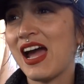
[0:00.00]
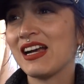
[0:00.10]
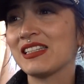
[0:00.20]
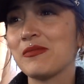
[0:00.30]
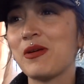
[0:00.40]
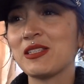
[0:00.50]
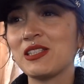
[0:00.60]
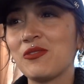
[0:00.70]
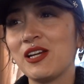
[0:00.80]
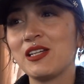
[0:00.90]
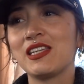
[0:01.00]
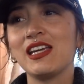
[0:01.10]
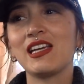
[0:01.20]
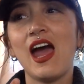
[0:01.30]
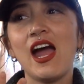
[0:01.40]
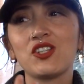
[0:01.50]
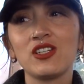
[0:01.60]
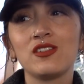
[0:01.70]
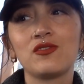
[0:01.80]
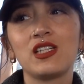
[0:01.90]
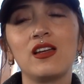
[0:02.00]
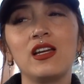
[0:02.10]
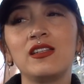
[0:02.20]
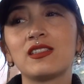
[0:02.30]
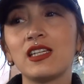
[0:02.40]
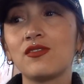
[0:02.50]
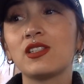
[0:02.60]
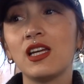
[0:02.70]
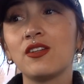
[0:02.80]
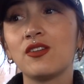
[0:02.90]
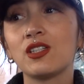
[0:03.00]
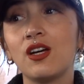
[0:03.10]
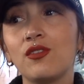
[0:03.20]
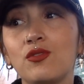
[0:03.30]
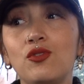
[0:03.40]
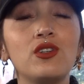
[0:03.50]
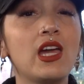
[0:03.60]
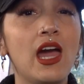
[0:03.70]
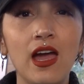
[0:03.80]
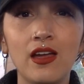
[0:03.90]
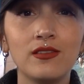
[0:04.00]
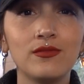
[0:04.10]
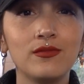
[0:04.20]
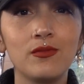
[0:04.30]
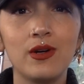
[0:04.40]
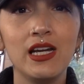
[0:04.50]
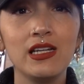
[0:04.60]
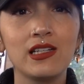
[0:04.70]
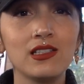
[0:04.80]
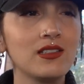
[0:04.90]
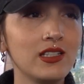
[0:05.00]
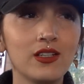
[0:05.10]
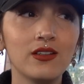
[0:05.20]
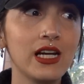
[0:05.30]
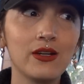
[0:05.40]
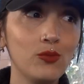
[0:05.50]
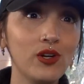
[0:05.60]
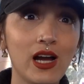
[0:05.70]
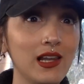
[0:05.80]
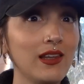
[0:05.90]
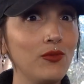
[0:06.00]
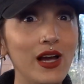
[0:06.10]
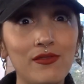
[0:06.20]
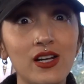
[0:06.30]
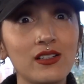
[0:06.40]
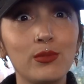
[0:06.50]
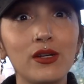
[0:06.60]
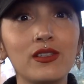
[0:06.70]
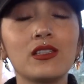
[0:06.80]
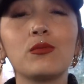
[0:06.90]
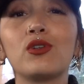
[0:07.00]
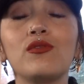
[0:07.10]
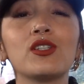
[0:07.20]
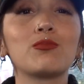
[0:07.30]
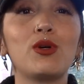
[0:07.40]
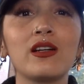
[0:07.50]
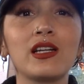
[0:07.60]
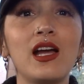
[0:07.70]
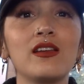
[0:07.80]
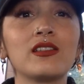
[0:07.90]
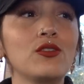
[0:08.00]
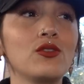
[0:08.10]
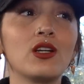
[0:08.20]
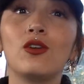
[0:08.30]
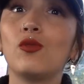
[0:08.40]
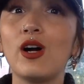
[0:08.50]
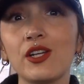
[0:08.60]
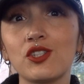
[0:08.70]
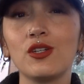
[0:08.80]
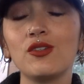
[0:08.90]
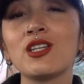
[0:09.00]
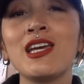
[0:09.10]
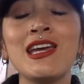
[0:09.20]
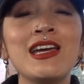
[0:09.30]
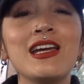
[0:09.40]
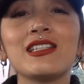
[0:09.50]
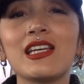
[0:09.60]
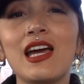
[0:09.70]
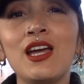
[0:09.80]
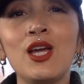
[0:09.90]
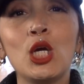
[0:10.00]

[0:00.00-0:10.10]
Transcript: Act in a positive way. Take action instead of telling yourself you can't, right? Because I know I've talked about this in previous podcasts, and you can go watch those. Is that